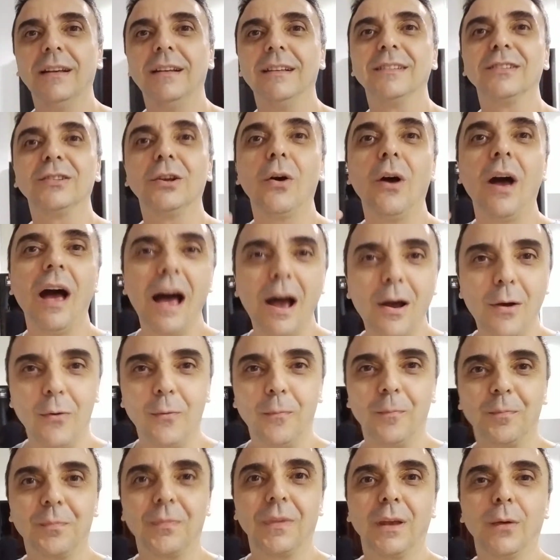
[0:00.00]
So, how?
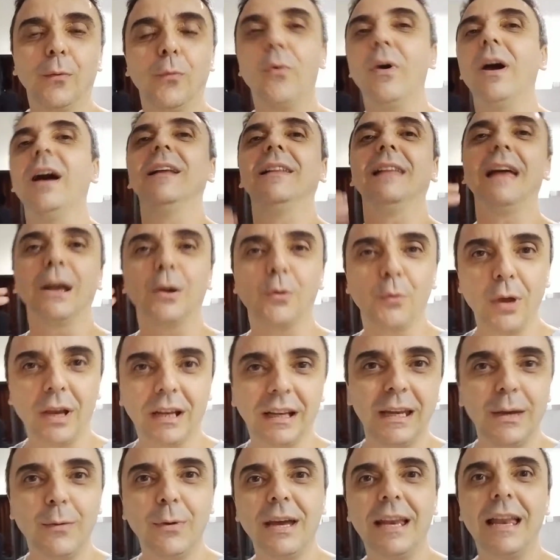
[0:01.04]
Well, I
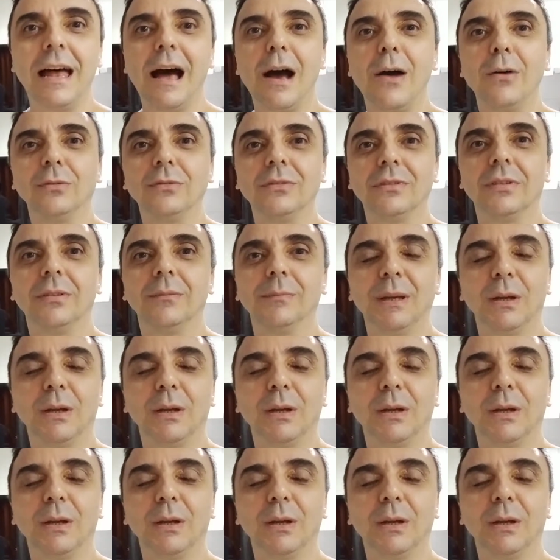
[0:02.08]
quickly went out